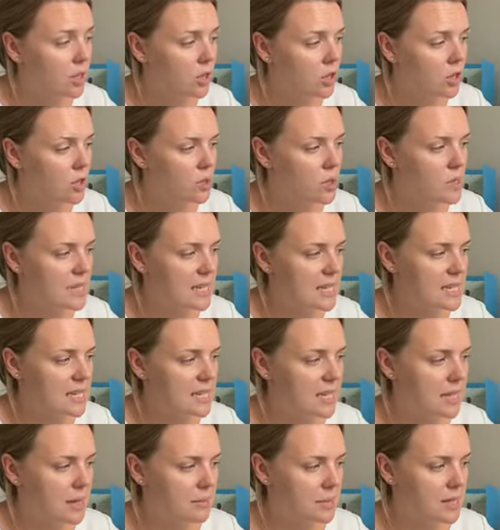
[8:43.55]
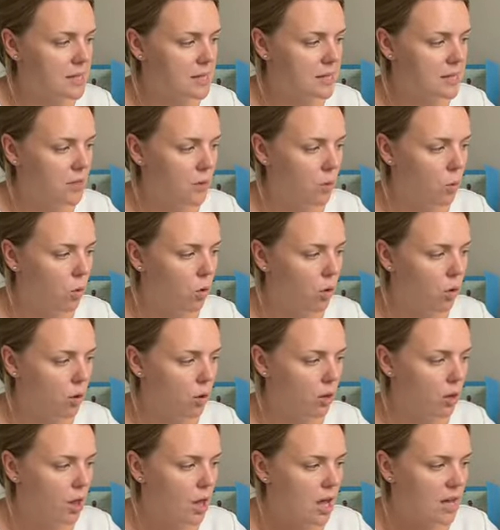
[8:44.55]
Lucy slipped into the
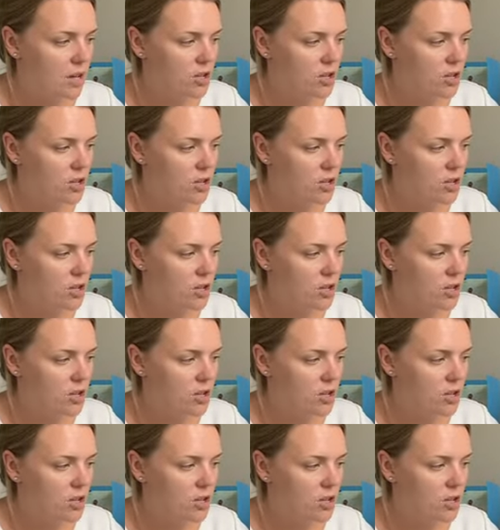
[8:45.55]
wall.